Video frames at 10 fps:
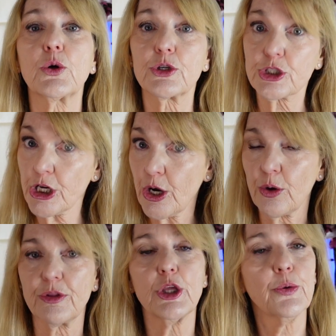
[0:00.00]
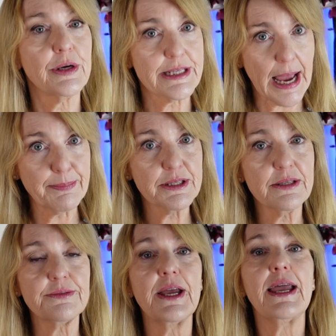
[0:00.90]
show that you're
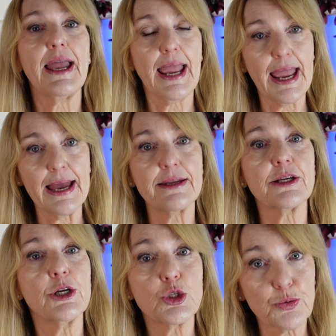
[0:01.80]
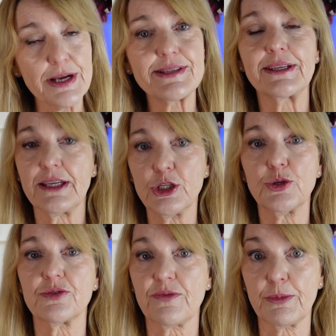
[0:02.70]
adaptive and addressing
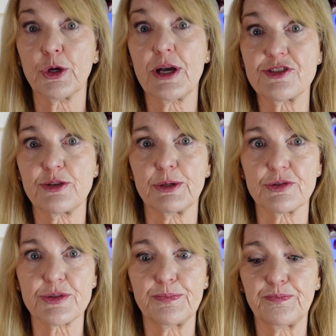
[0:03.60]
issues from your customers.